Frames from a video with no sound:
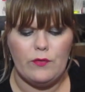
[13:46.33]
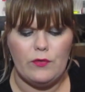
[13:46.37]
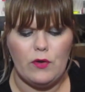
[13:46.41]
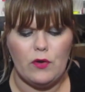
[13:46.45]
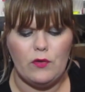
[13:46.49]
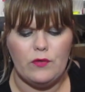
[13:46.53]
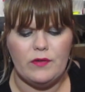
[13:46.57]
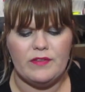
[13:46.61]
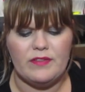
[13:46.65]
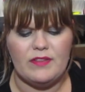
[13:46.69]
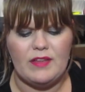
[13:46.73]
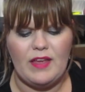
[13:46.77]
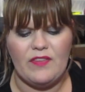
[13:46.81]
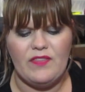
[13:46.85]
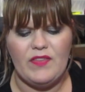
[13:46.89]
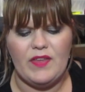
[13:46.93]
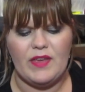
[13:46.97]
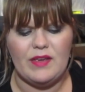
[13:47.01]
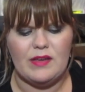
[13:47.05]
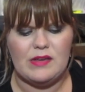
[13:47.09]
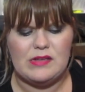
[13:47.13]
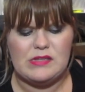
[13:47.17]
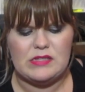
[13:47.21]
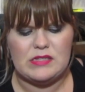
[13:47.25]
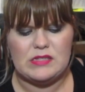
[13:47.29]
The only sad
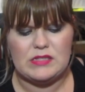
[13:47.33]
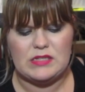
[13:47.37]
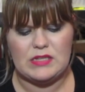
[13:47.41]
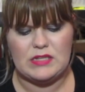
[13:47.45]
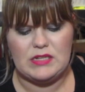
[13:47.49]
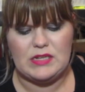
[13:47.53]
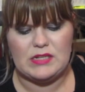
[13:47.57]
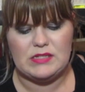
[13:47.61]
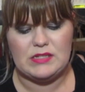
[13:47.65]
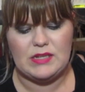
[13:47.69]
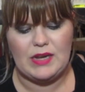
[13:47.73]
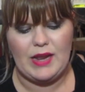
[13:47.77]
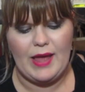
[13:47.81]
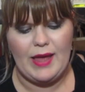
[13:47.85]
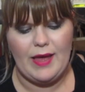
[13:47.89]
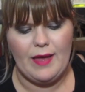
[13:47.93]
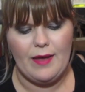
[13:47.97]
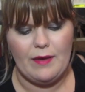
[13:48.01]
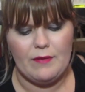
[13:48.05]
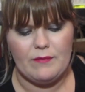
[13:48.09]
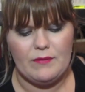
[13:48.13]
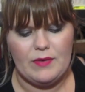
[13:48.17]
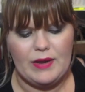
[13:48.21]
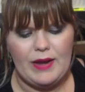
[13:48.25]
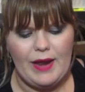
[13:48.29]
thing is, is it doesn't
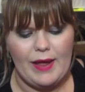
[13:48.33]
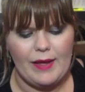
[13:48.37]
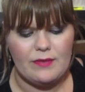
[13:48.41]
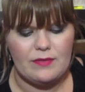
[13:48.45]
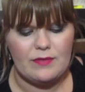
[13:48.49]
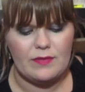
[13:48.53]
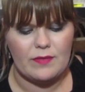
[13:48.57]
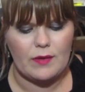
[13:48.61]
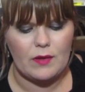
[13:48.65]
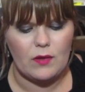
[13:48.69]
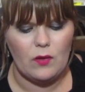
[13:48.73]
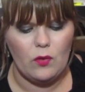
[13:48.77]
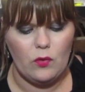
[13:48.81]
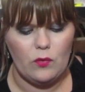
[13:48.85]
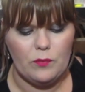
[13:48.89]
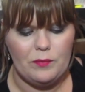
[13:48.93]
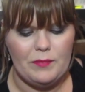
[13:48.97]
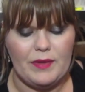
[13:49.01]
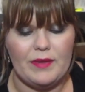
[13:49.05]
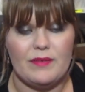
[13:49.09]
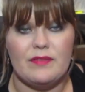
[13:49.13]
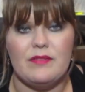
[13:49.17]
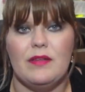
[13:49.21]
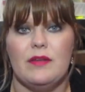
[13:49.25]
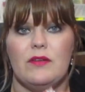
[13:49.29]
have, it has the gold
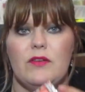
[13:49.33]
mixed